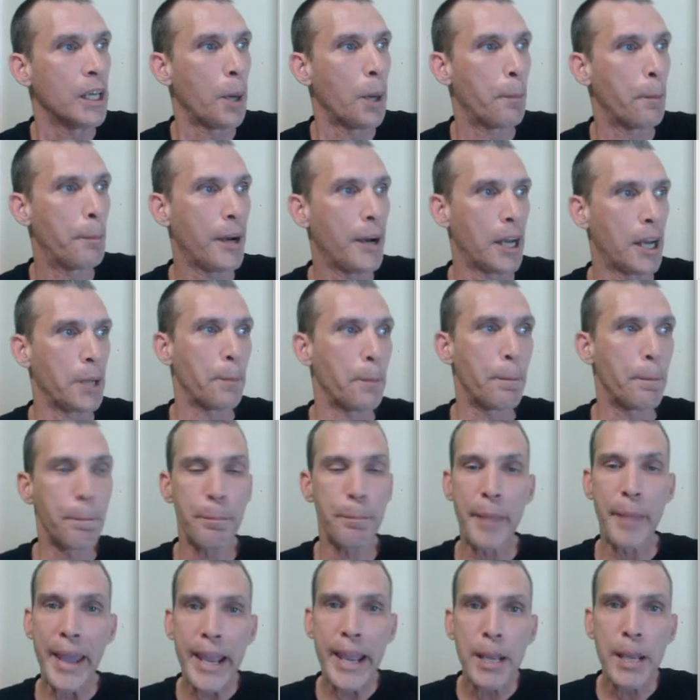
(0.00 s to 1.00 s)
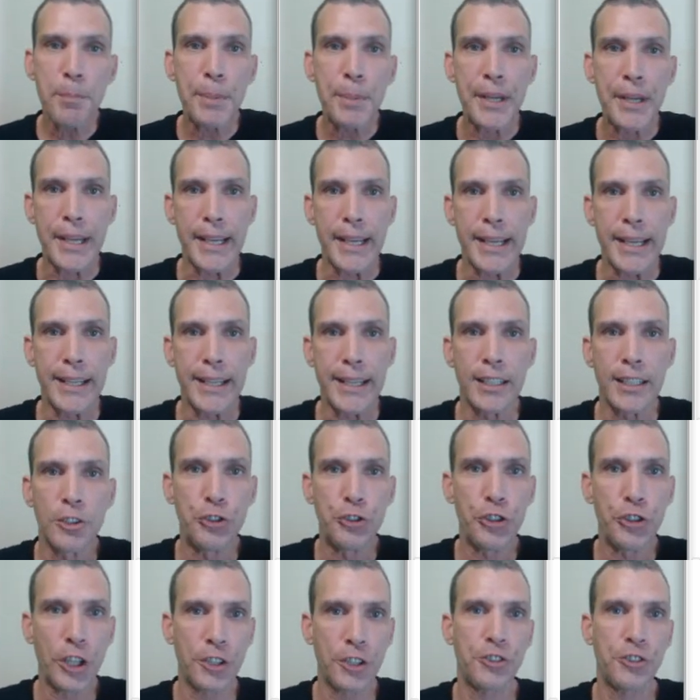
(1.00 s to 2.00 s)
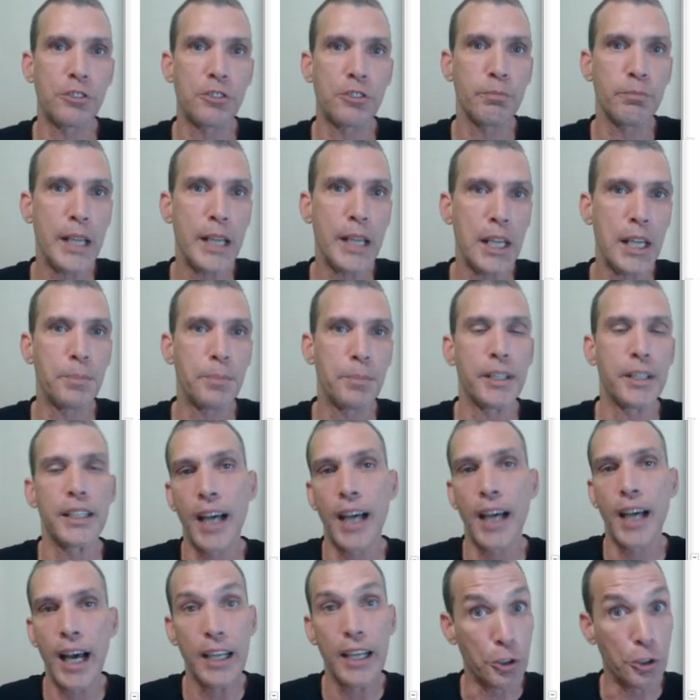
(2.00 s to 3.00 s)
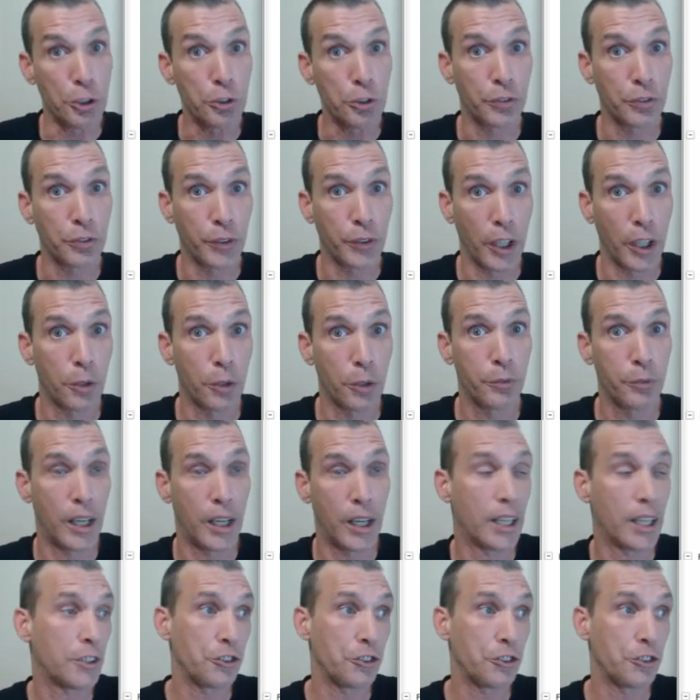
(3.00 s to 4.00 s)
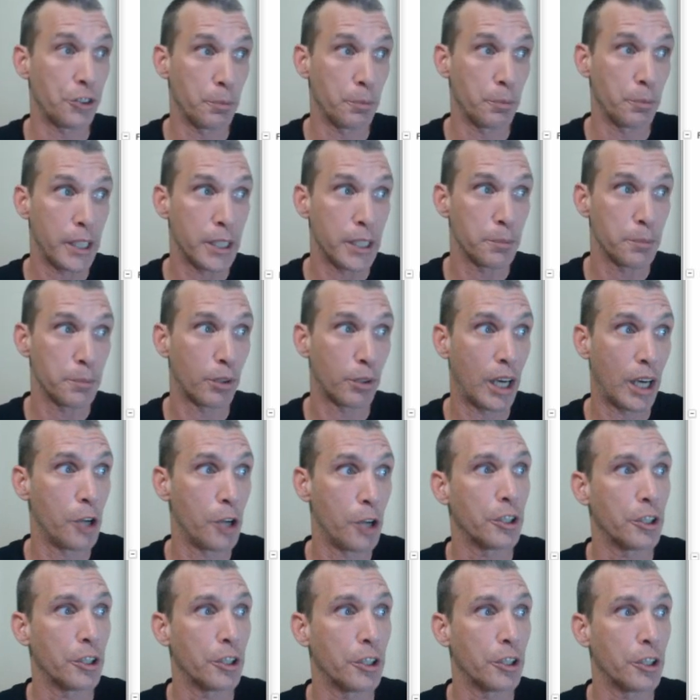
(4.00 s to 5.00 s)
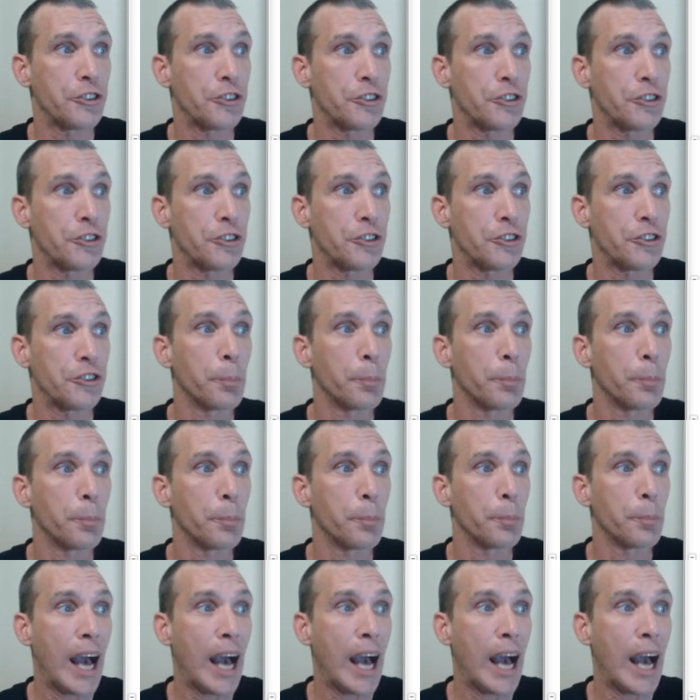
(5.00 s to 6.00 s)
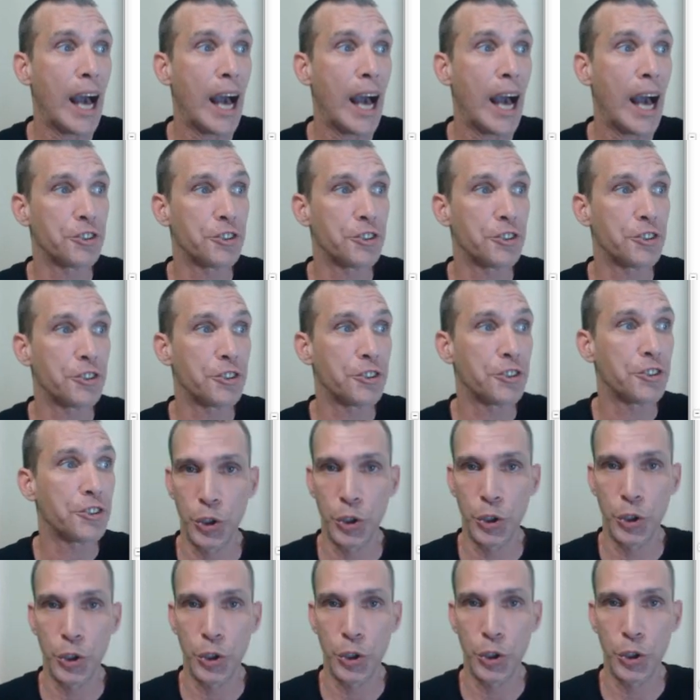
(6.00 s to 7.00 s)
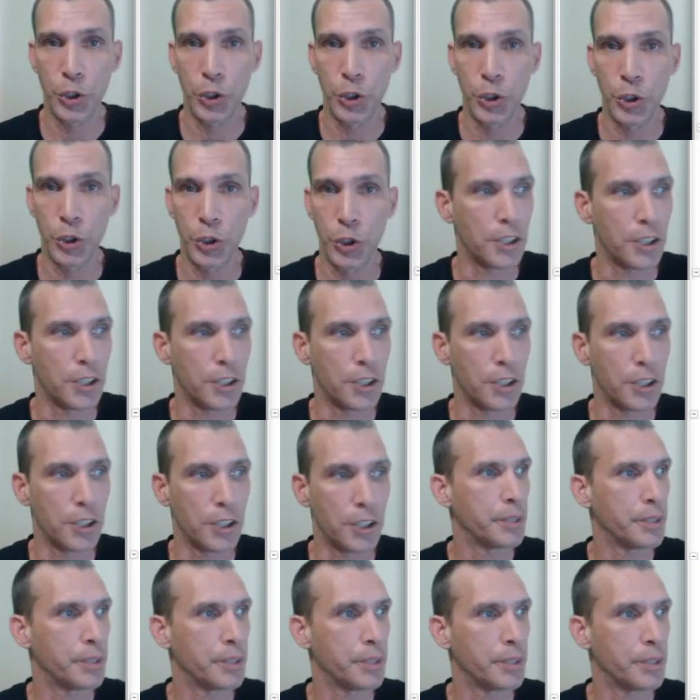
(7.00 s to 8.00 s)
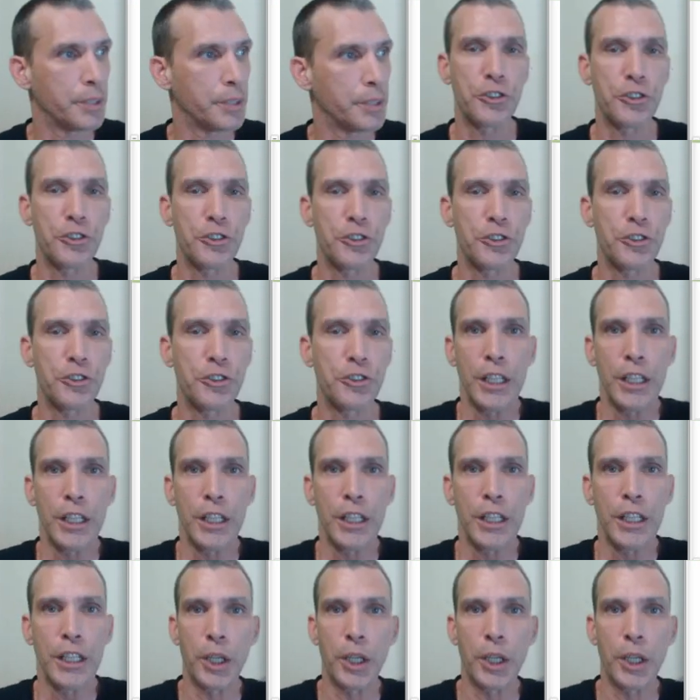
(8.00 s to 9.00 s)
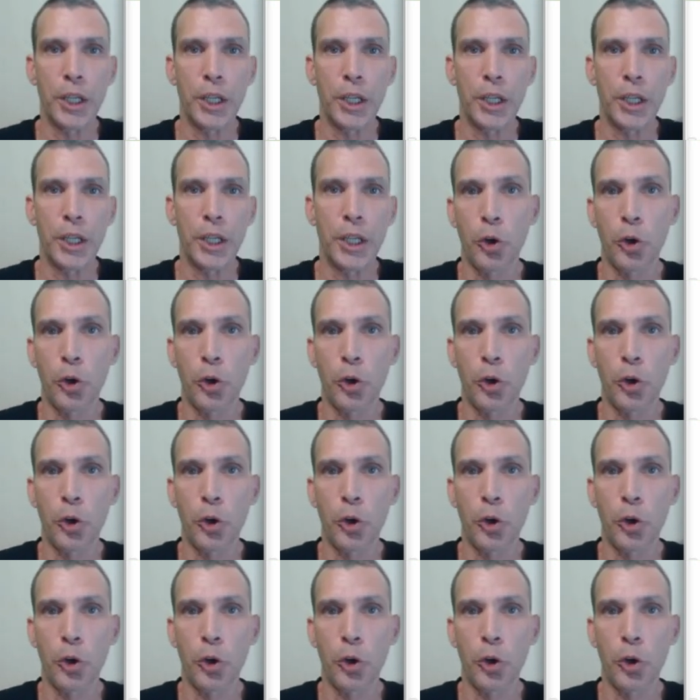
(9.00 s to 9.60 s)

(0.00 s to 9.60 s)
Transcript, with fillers: But maybe, just maybe, I use Firefox as a main browser. So maybe I want it to keep my cookies because, you know, there